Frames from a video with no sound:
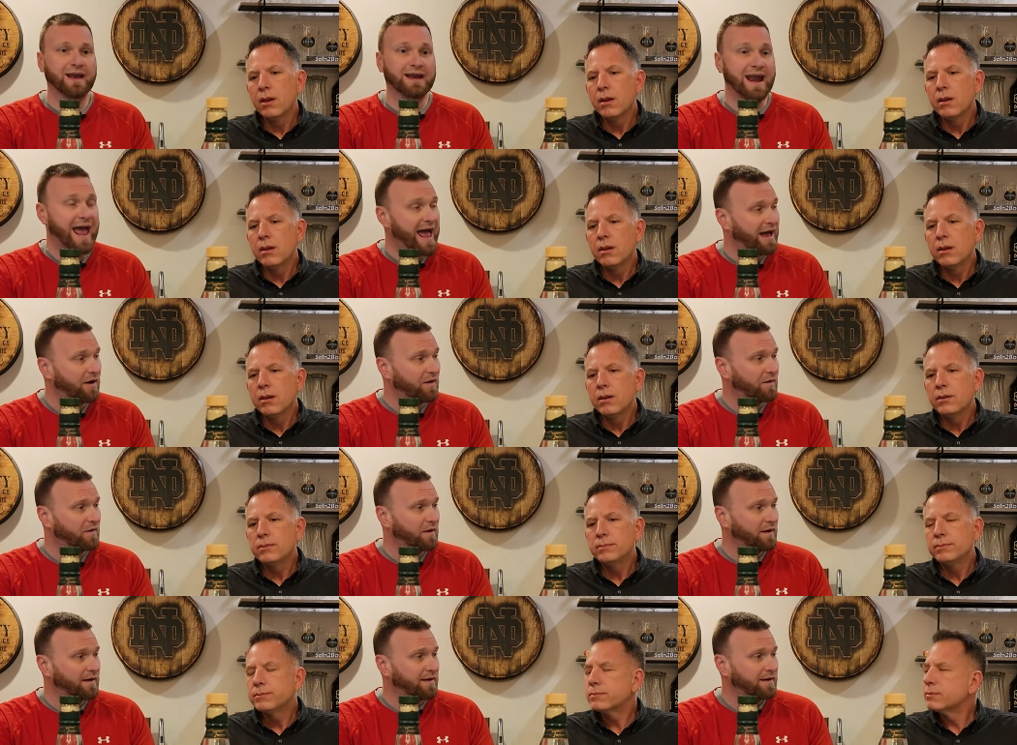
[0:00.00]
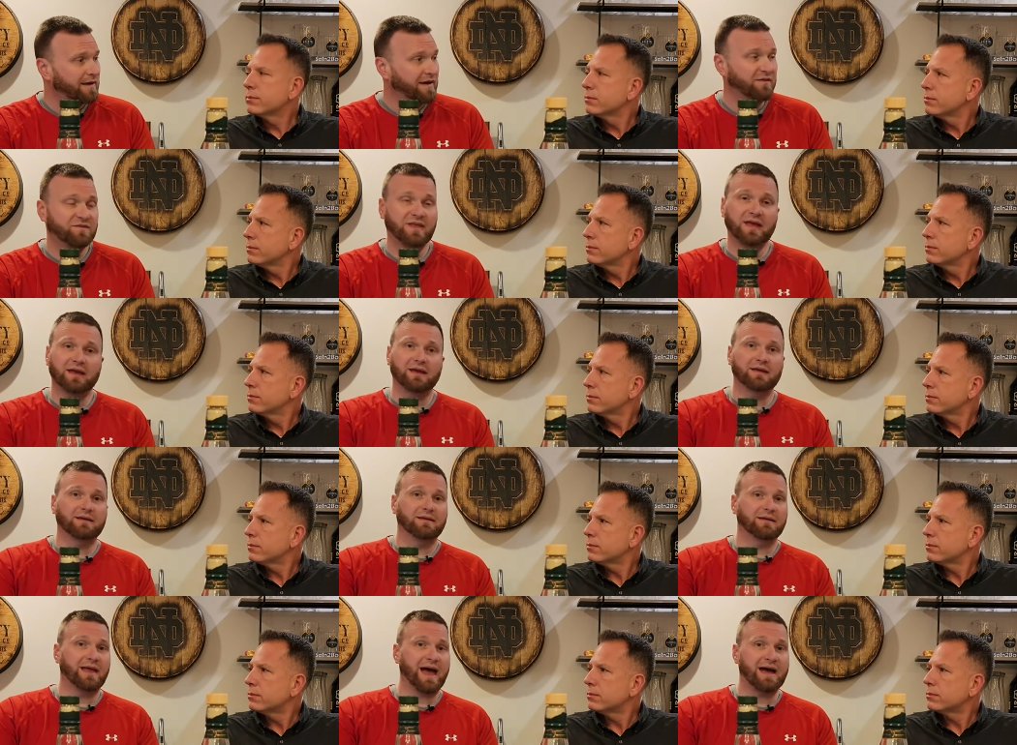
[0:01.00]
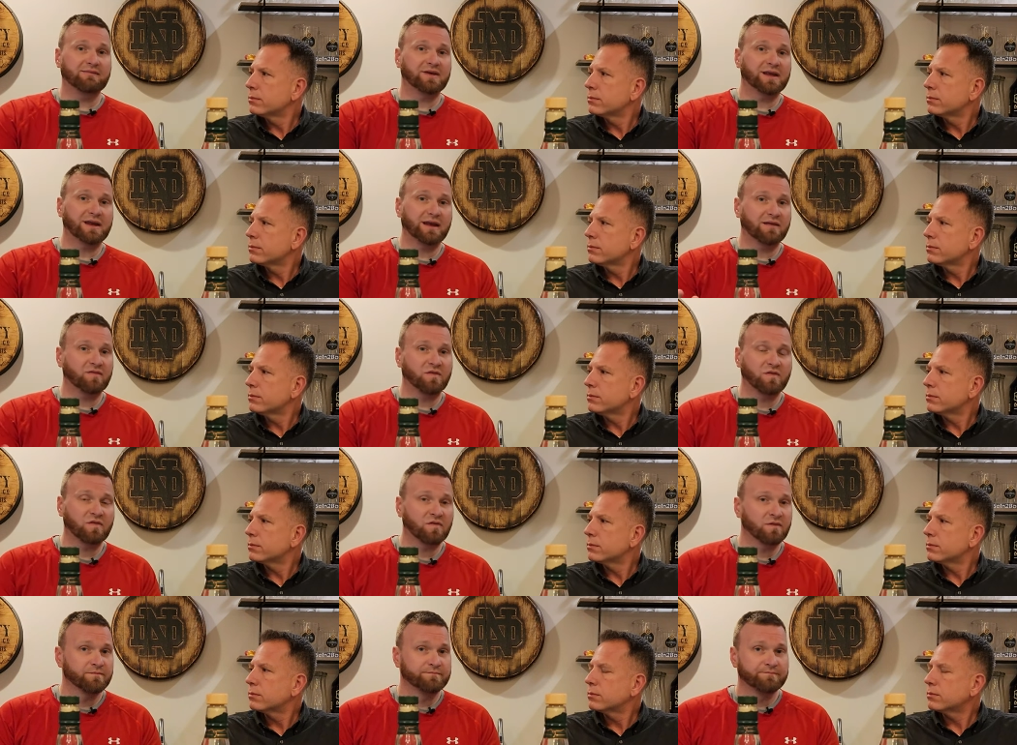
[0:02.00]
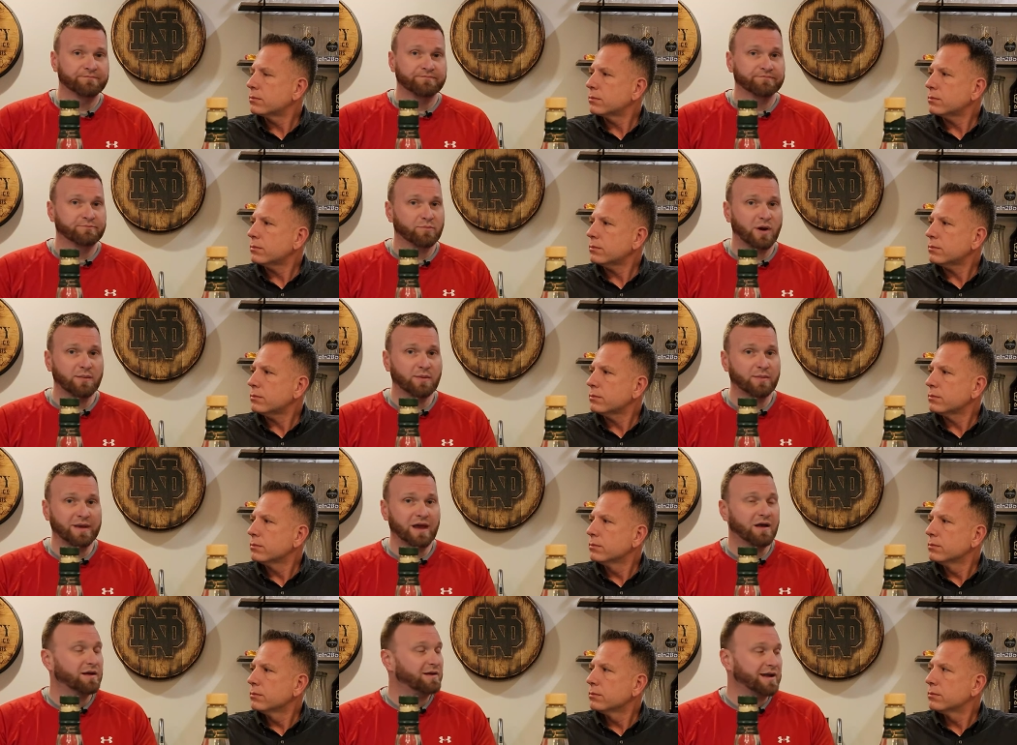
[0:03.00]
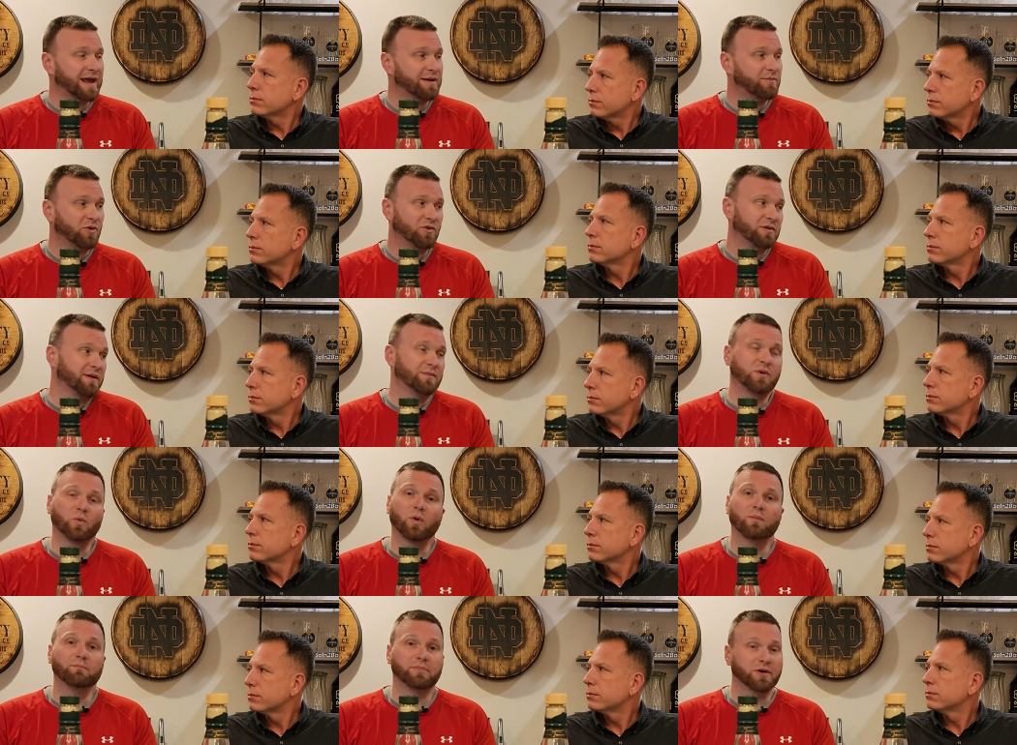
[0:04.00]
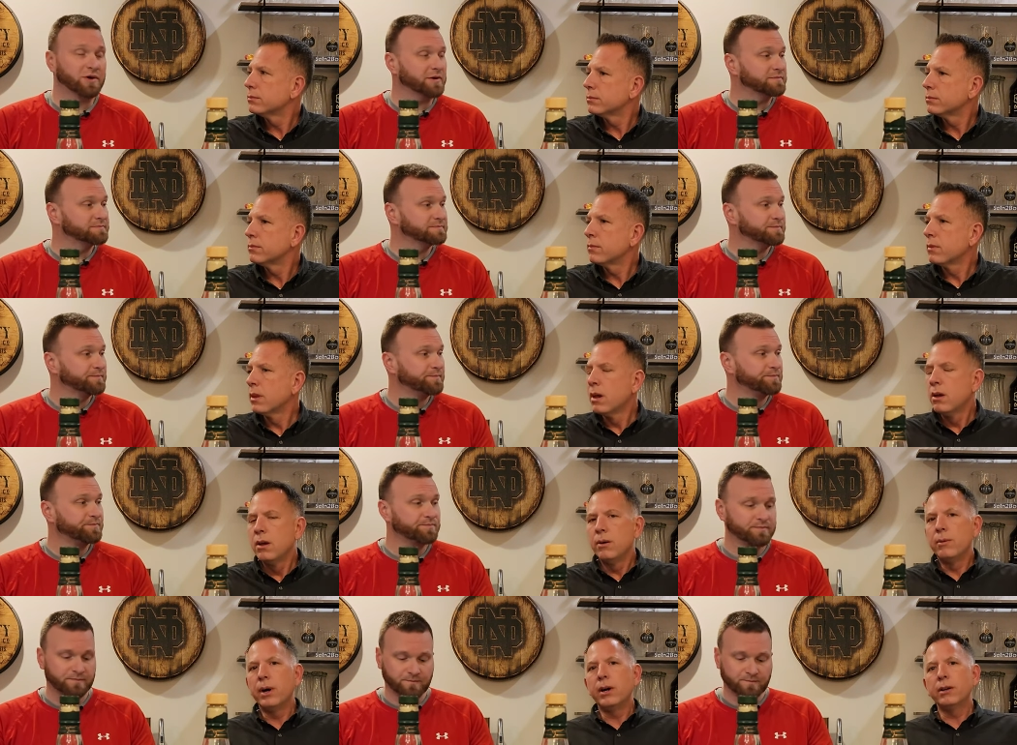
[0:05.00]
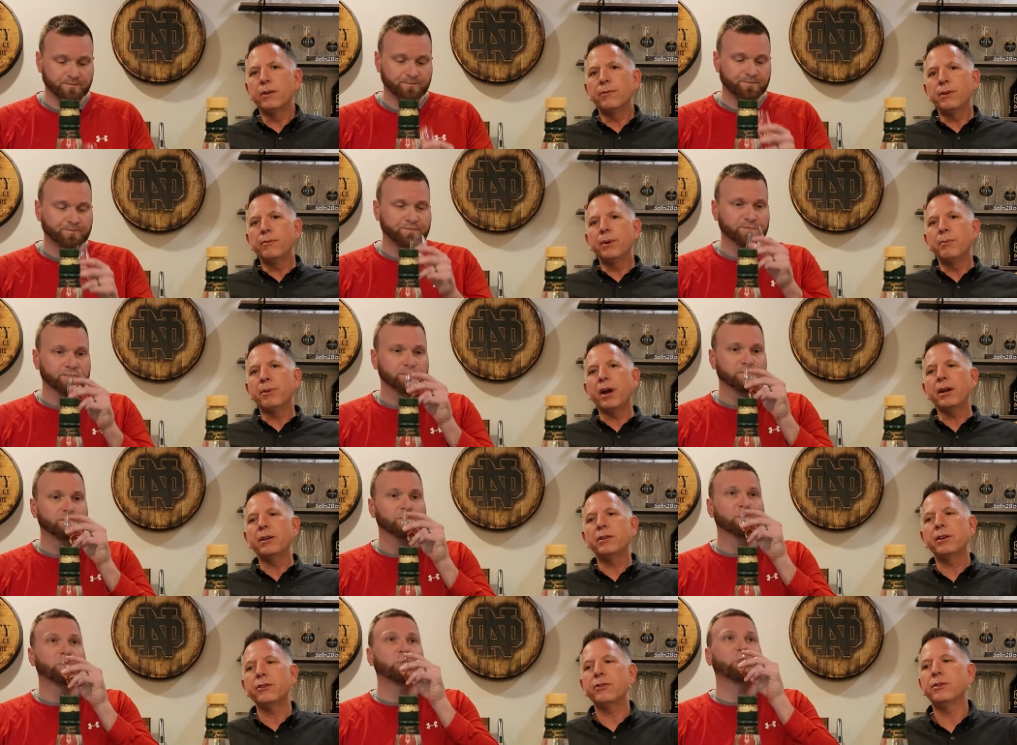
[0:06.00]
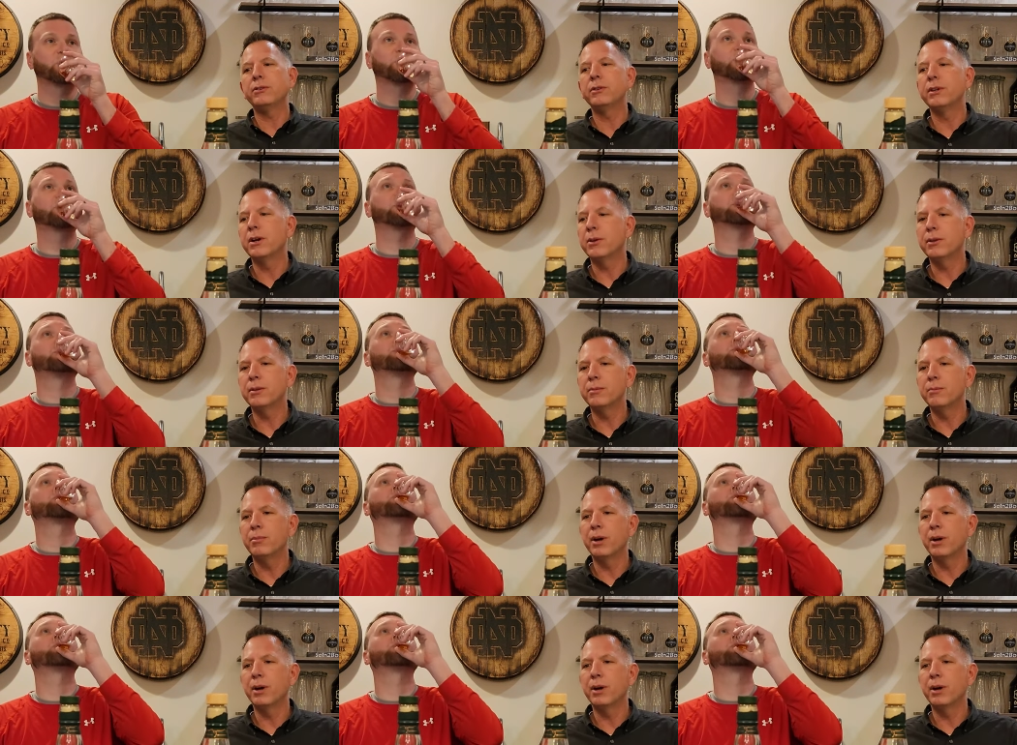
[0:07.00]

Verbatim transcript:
Speaker 1: and now if they have it it's probably on a table limit one per
Speaker 2: well and if you've been paying attention you know that